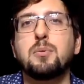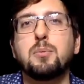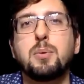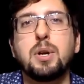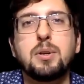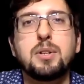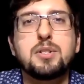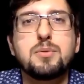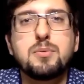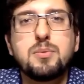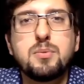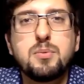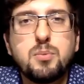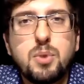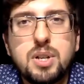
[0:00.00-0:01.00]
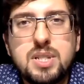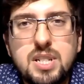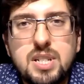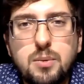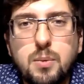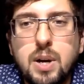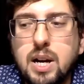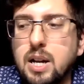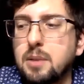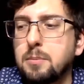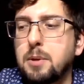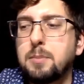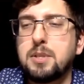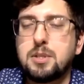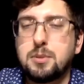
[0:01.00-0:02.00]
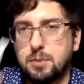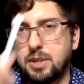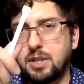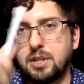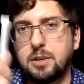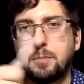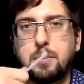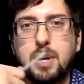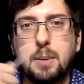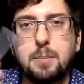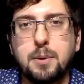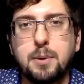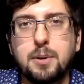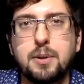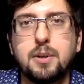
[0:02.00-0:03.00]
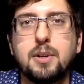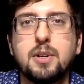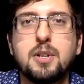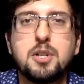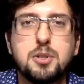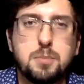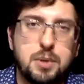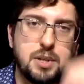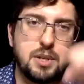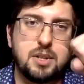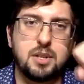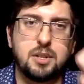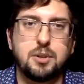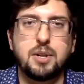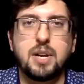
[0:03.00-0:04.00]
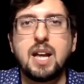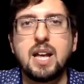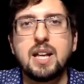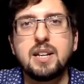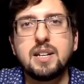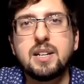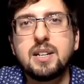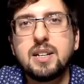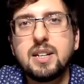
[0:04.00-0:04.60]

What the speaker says: Wear it once in a while, maybe spray it on a paper, spray it on your hand,